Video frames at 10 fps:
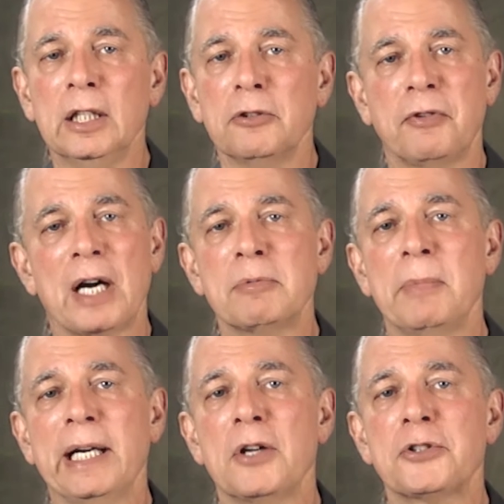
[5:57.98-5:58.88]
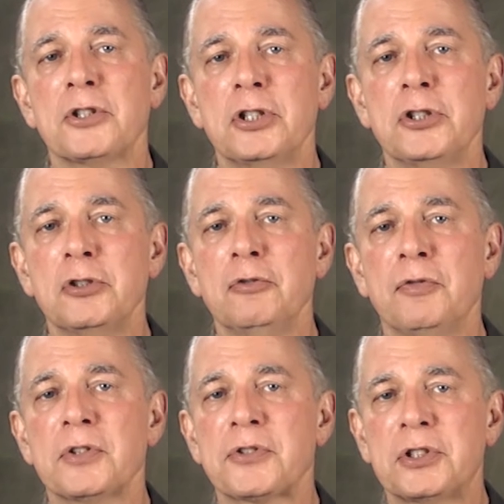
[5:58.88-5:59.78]
Fibromyalgia tissue
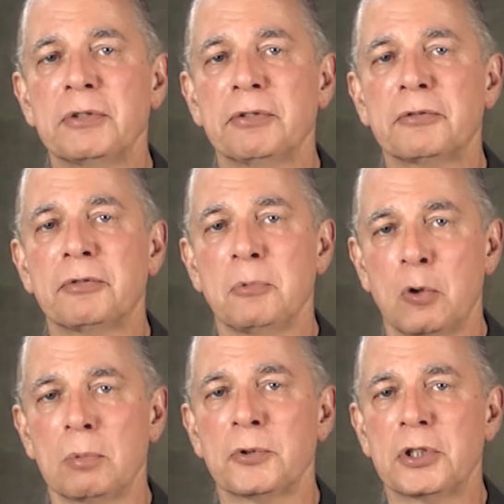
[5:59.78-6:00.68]
feels different from normal